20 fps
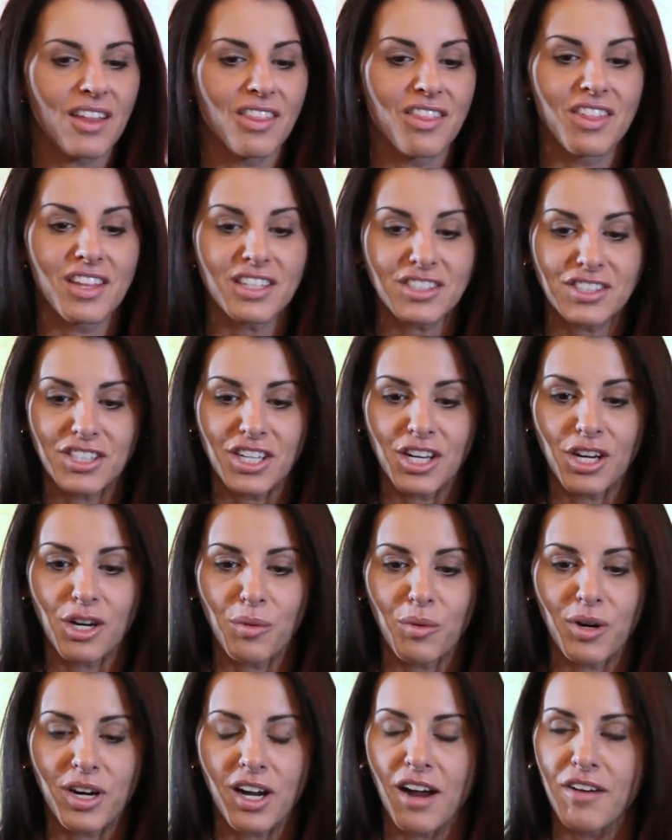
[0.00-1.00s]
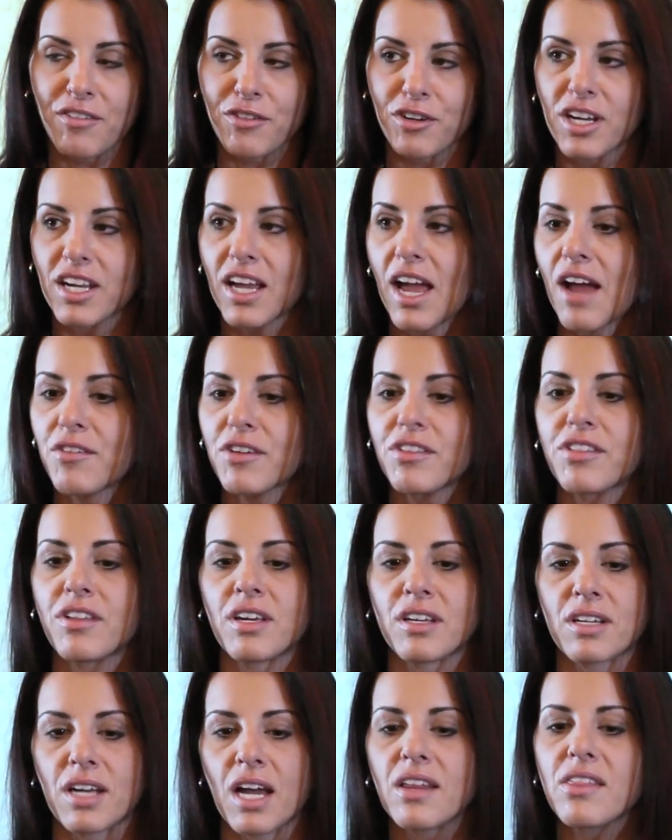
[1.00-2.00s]
This year we're covering
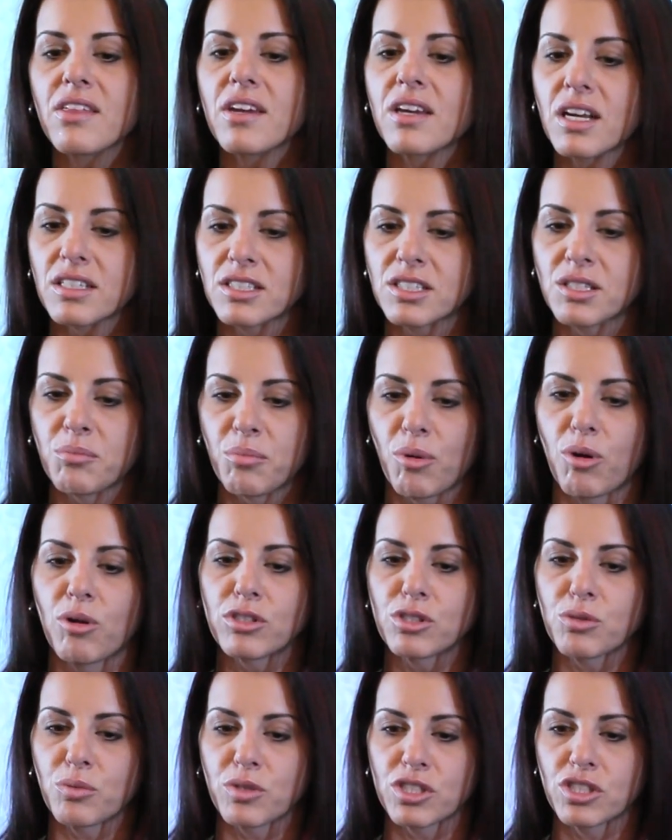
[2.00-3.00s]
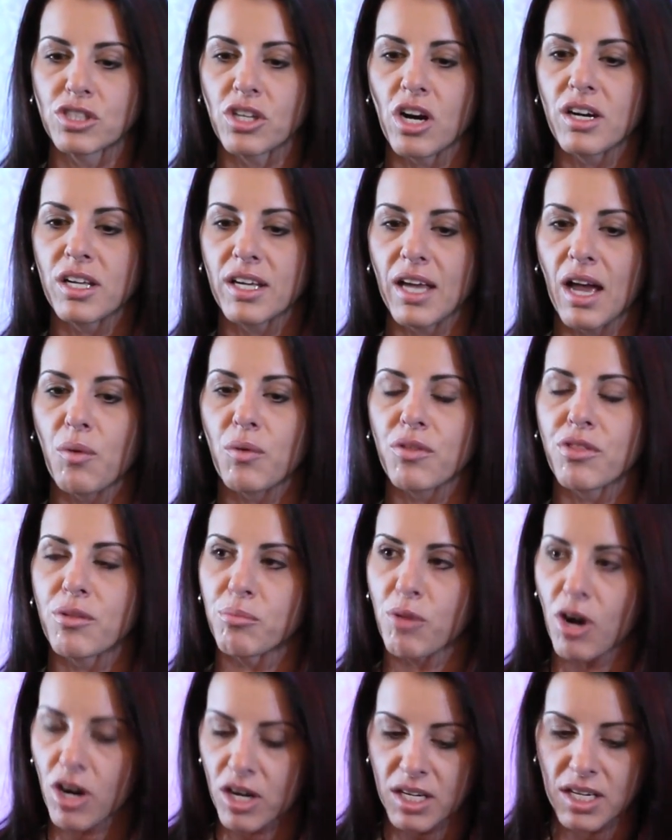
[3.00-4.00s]
everything, kind of the nuts and bolts. We're starting out with the
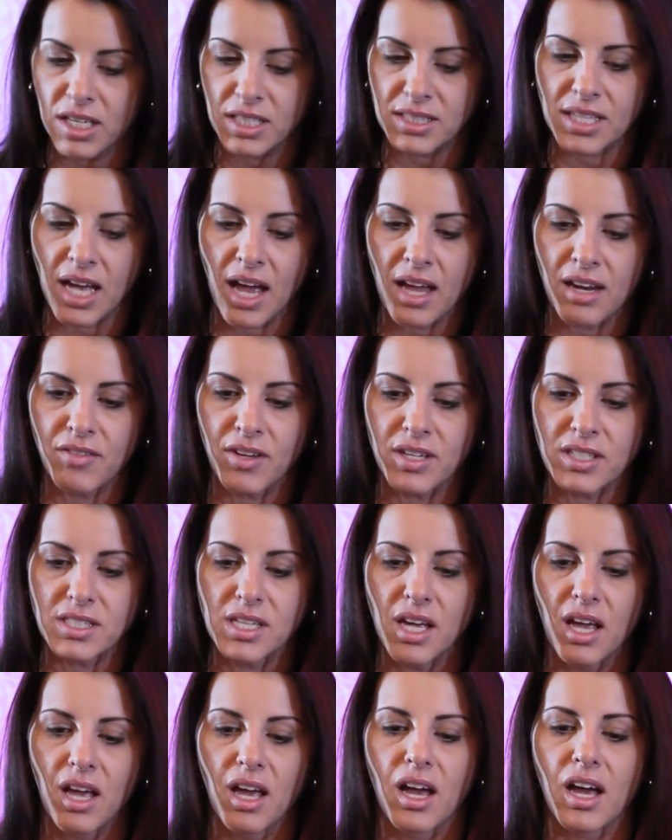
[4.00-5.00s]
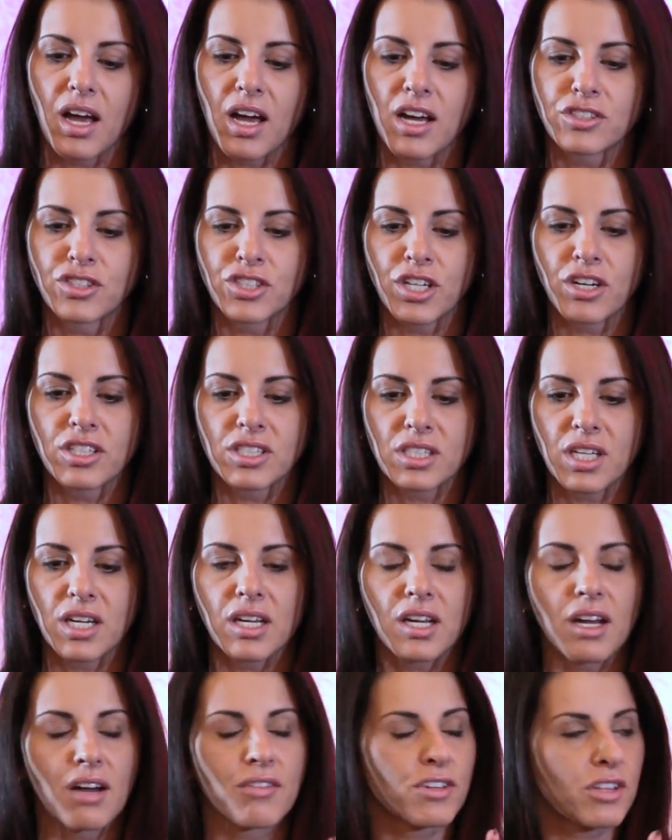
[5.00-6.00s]
marketing side of it. Jerry's going
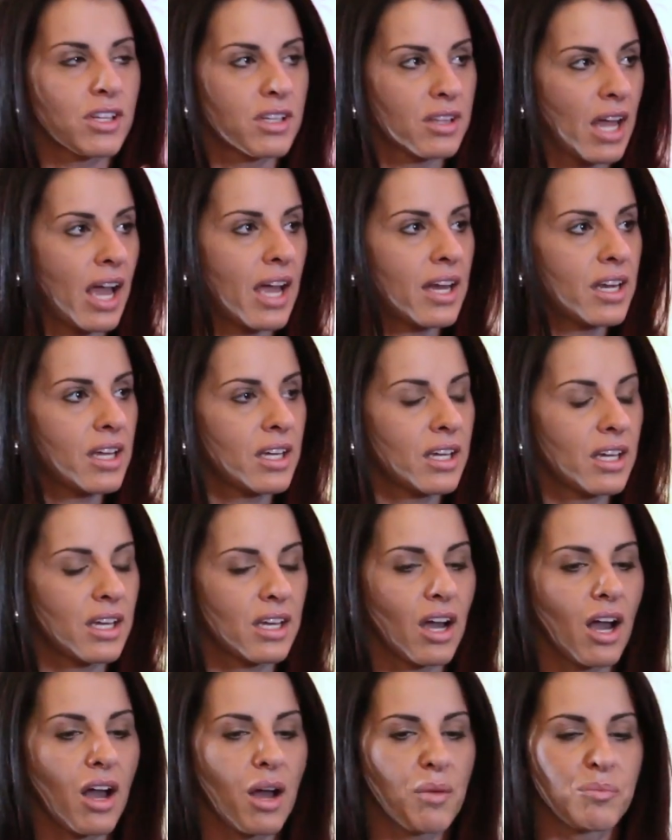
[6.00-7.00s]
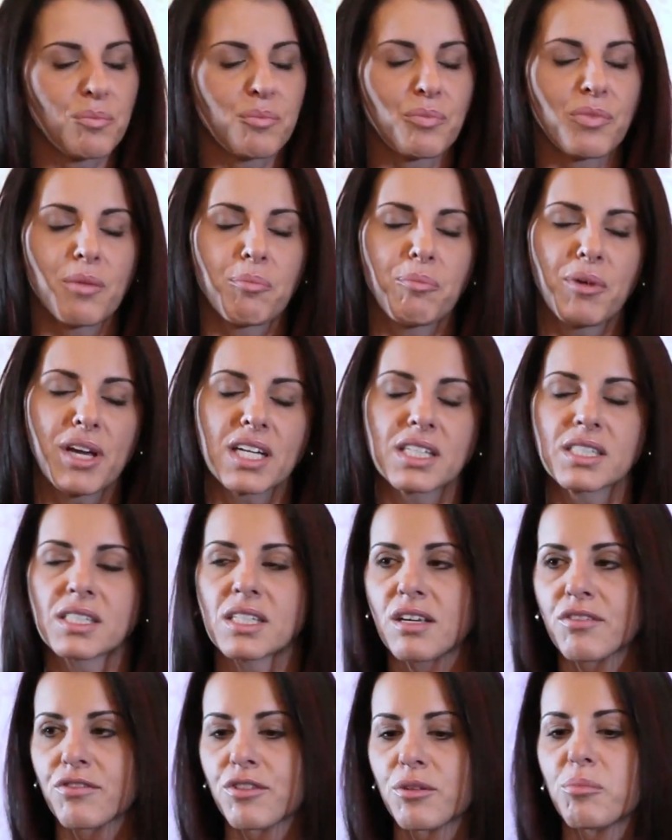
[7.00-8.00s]
to cover the lighting. The biggest
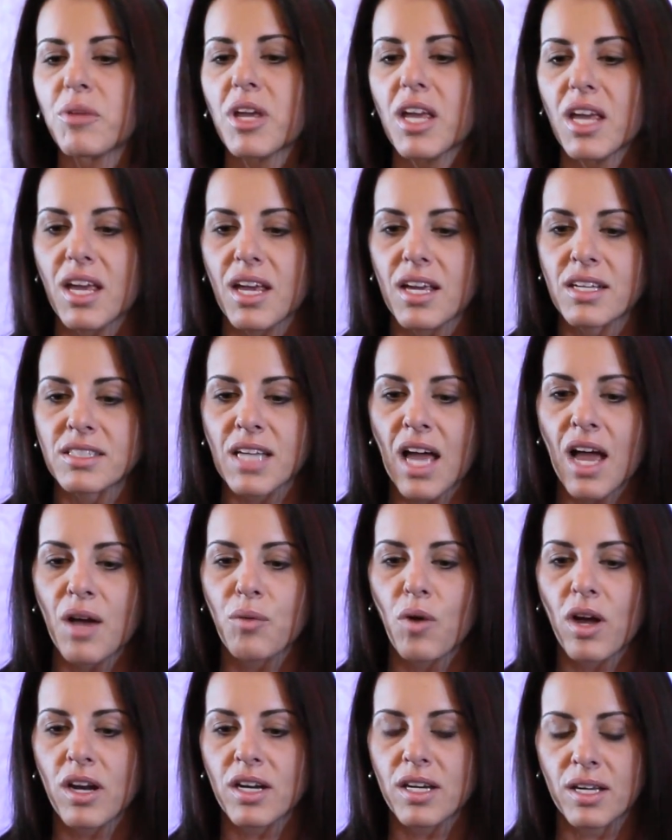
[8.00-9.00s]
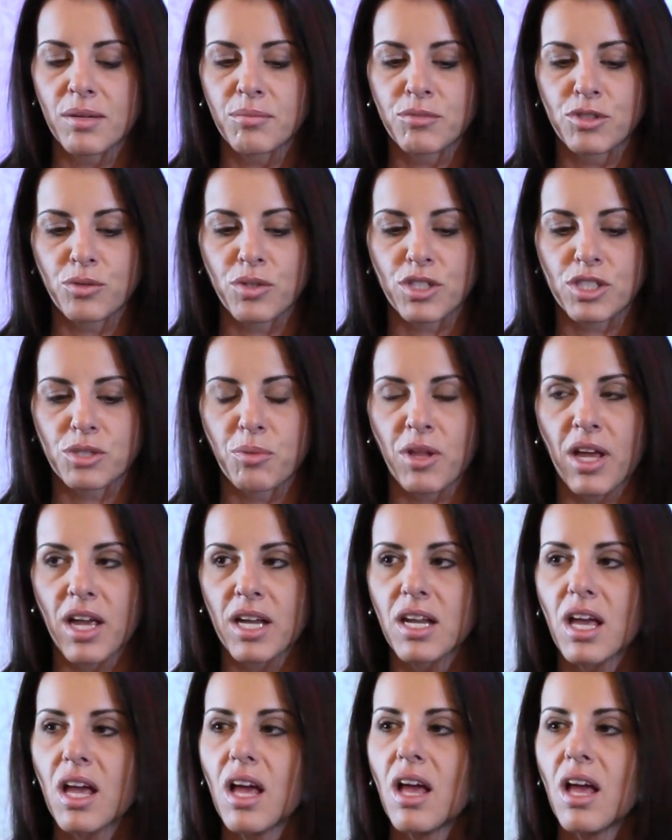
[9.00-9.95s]
thing for me is I wanted him to explain